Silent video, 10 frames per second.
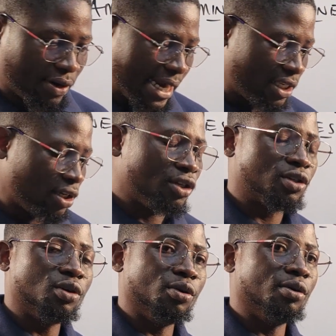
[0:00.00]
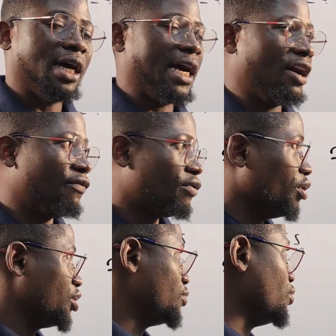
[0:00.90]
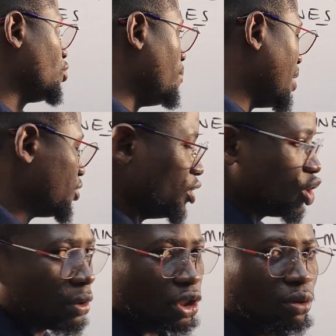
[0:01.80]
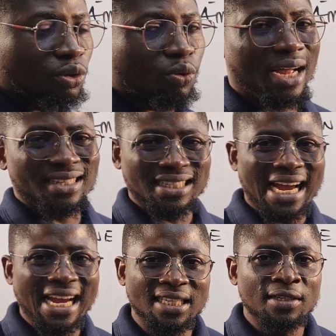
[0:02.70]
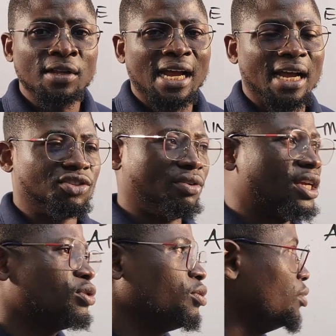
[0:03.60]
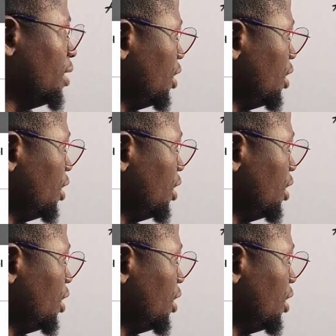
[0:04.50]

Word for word: right, so uh, of course we'll come back to this question to answer it as related to